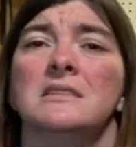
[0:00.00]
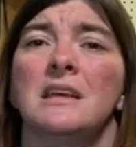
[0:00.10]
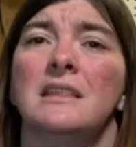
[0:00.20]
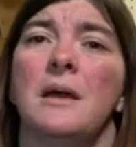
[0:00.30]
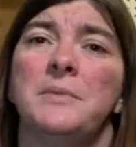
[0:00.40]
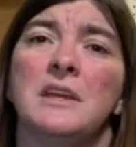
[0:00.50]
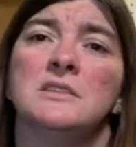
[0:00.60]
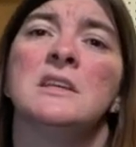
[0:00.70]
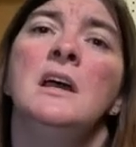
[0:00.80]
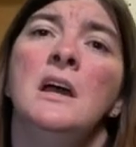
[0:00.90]
like that
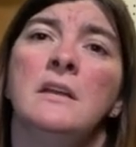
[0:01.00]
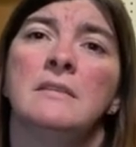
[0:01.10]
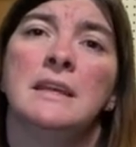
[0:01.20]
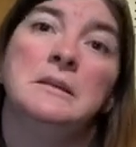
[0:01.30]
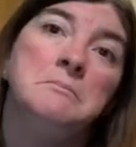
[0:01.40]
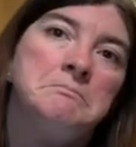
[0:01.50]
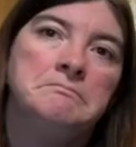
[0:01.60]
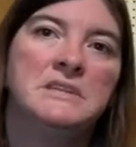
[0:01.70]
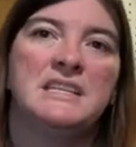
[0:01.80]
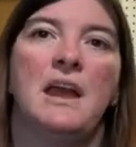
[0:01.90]
because they
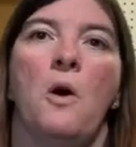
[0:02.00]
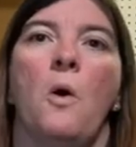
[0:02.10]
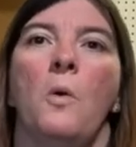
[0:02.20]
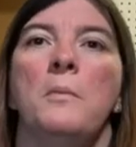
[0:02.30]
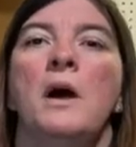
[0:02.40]
stay home.